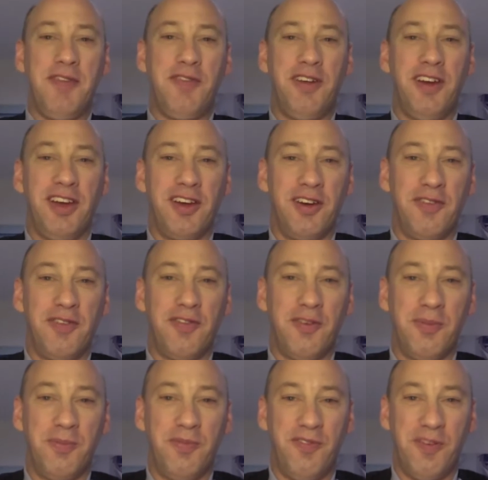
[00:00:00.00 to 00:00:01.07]
I got
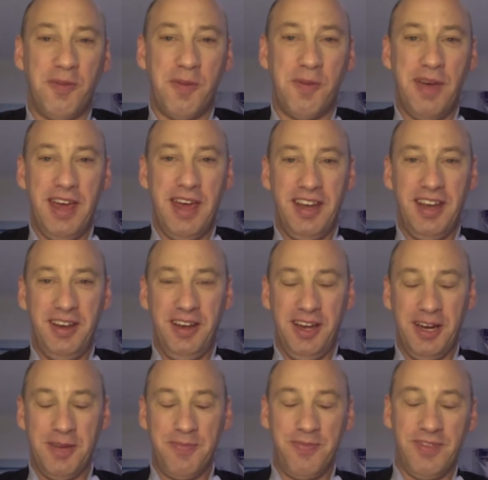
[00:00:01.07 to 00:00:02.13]
from a pet.
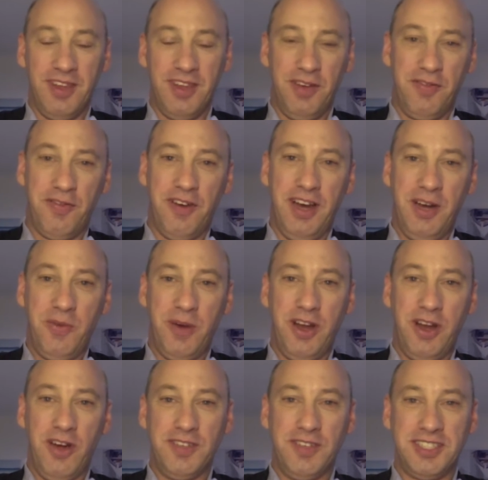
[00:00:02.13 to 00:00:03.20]
A friend went
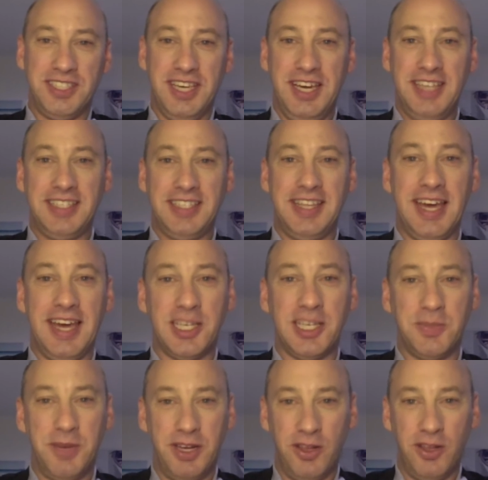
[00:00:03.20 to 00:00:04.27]
overseas and they asked
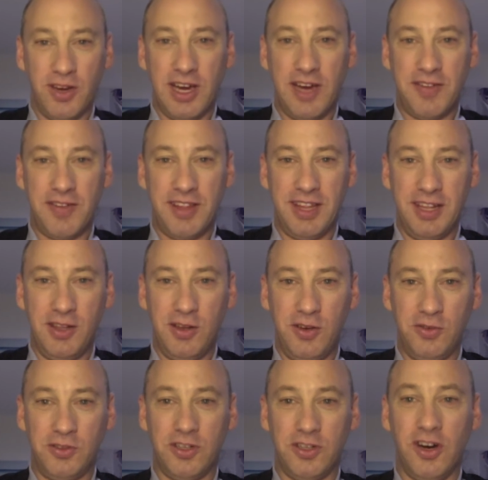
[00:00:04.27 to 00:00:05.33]
me to look after their
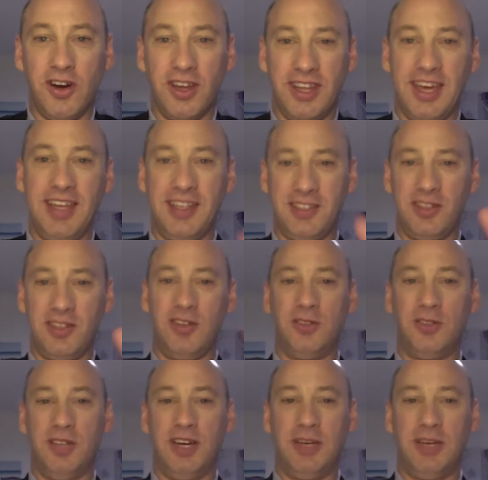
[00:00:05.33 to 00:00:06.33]
little dog, and they had this little